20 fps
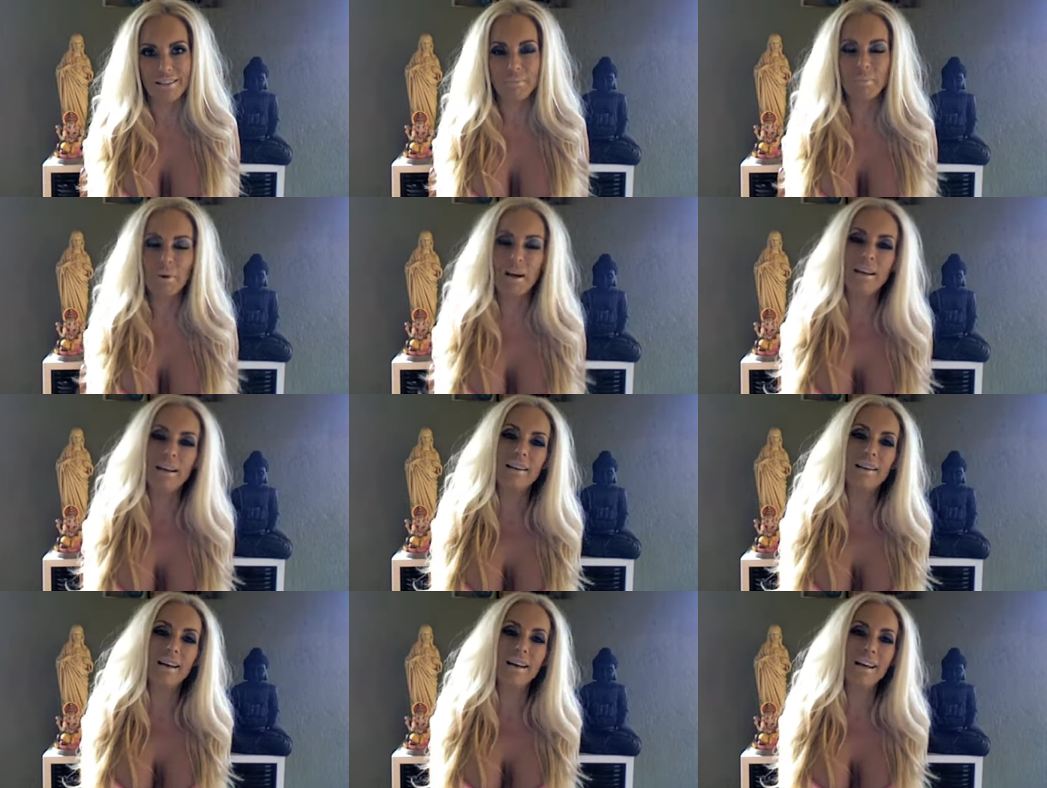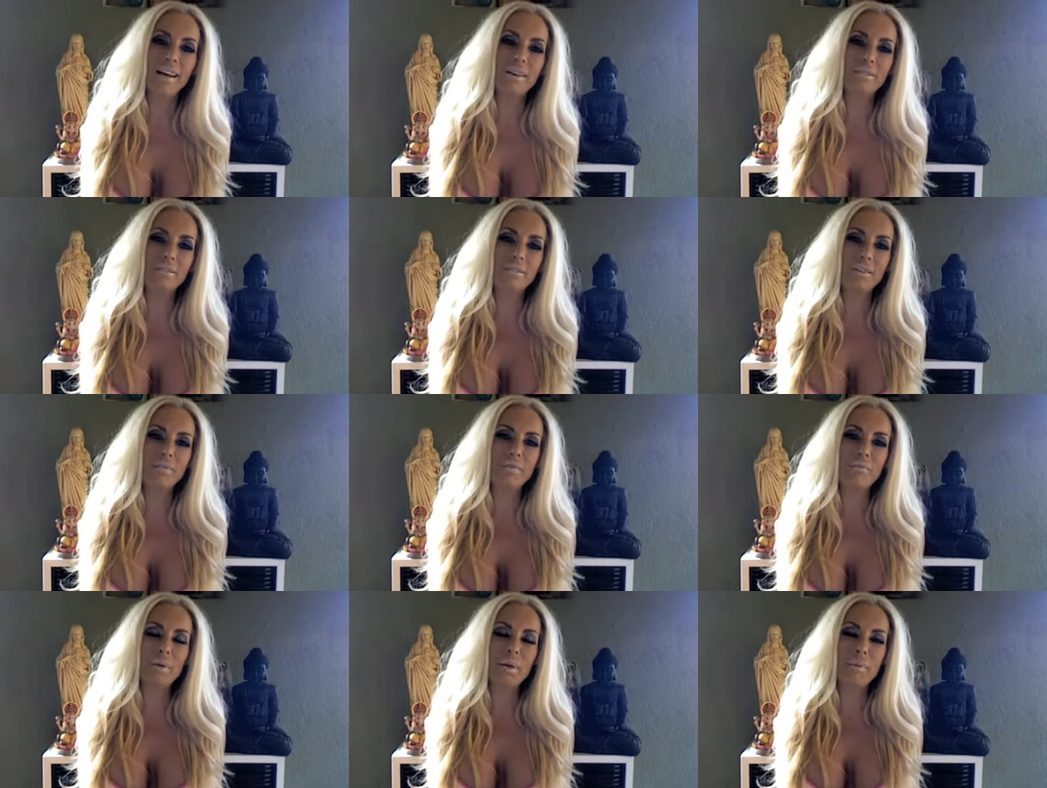But I have
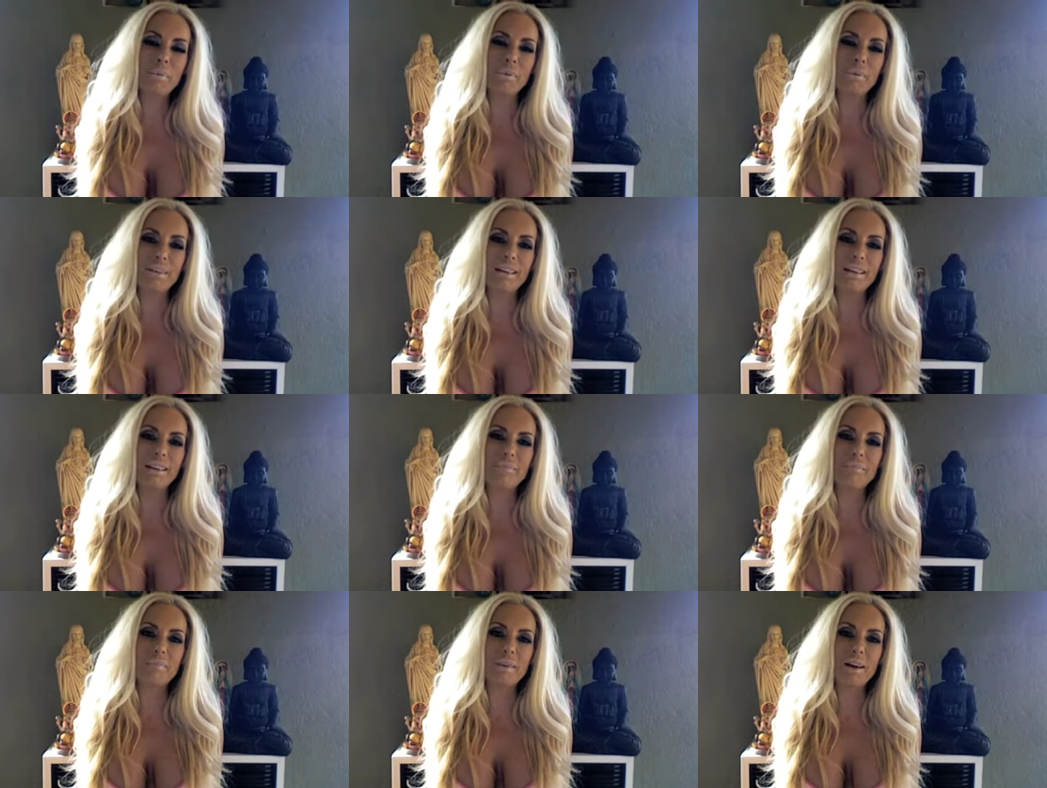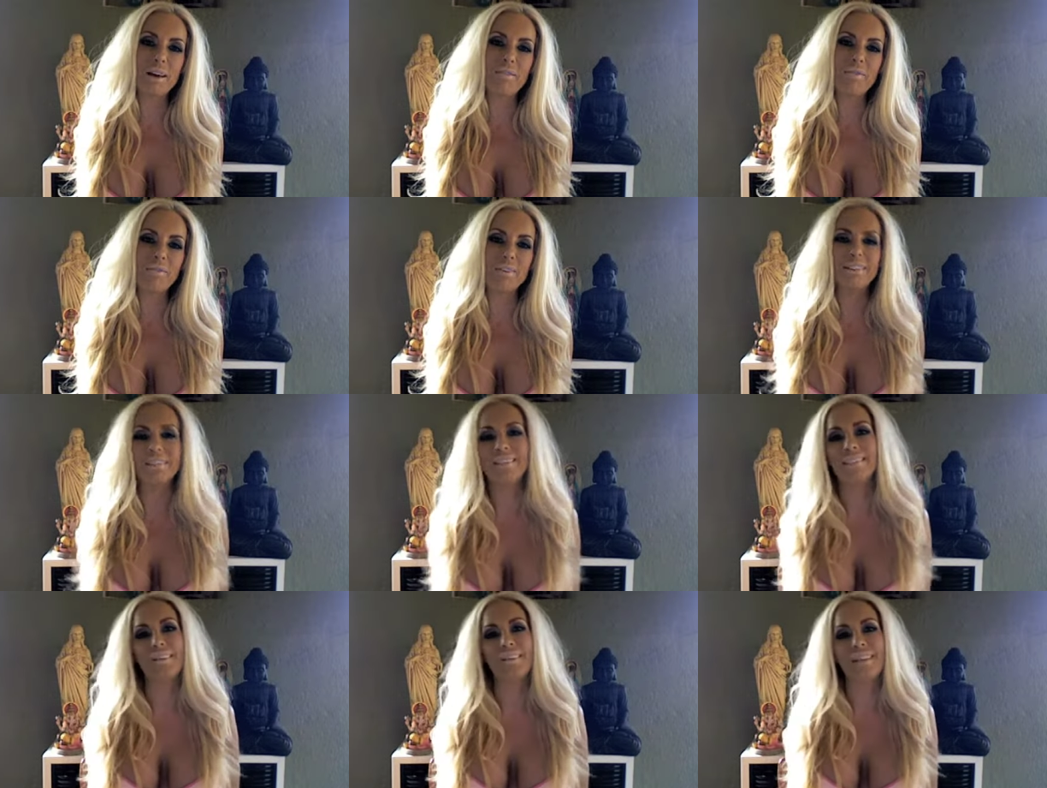some people that give me
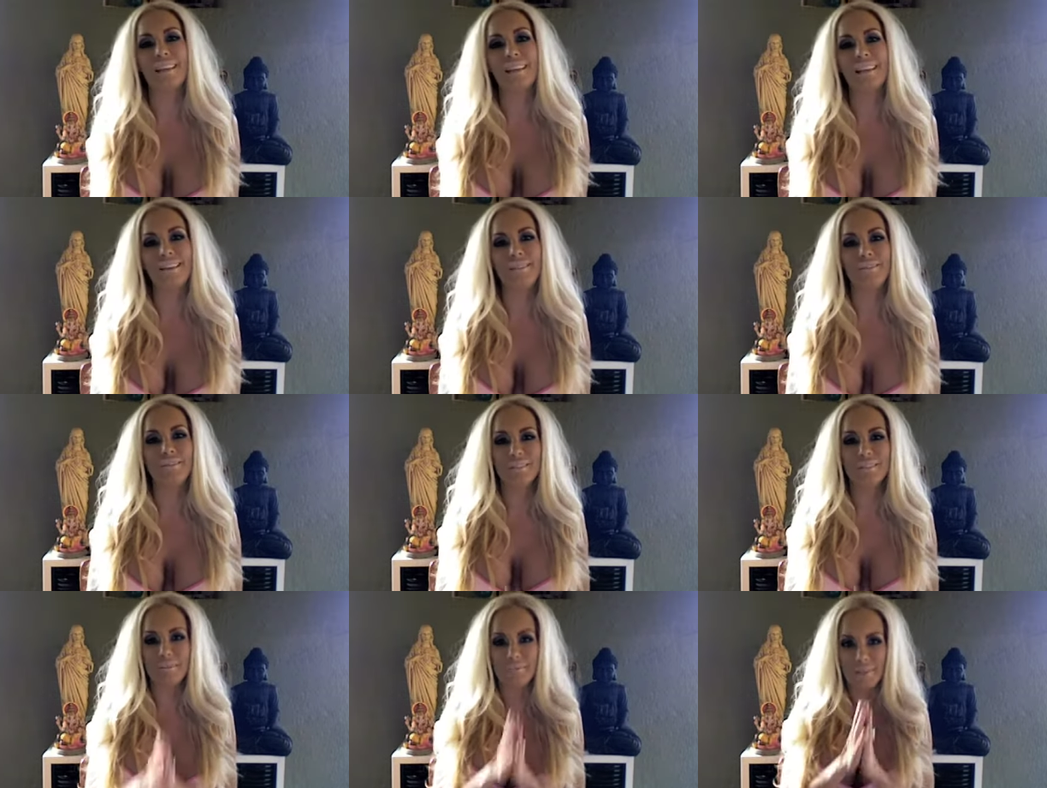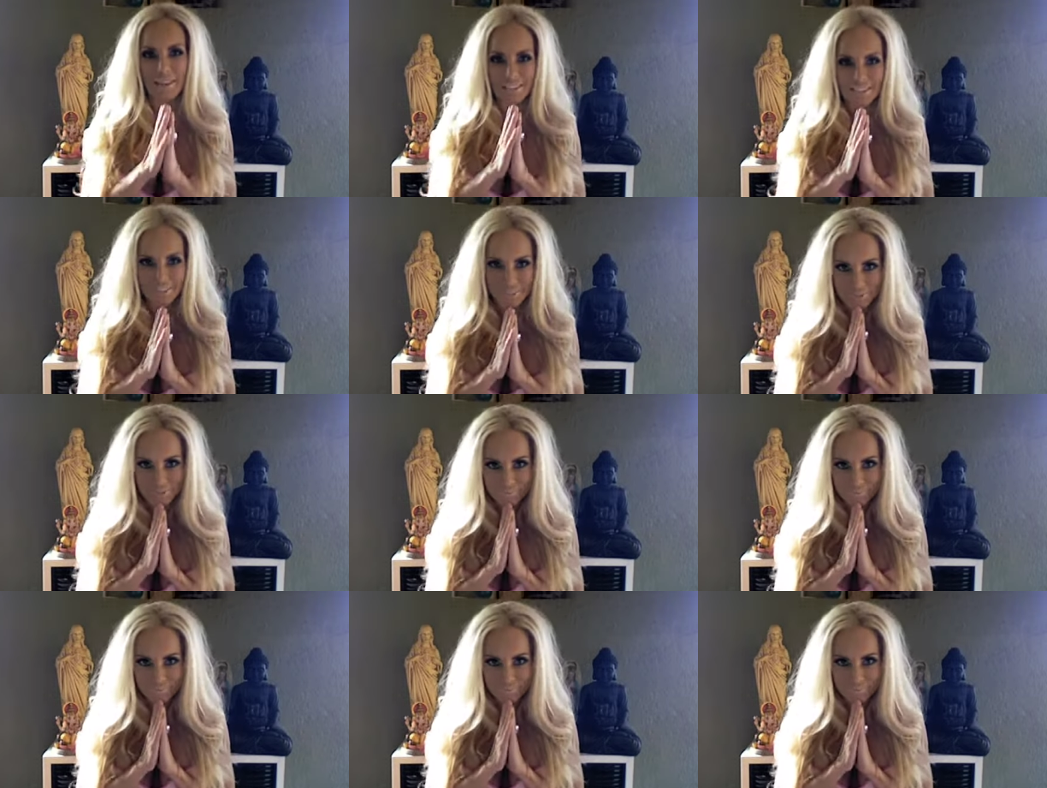outfits, so thank you so much.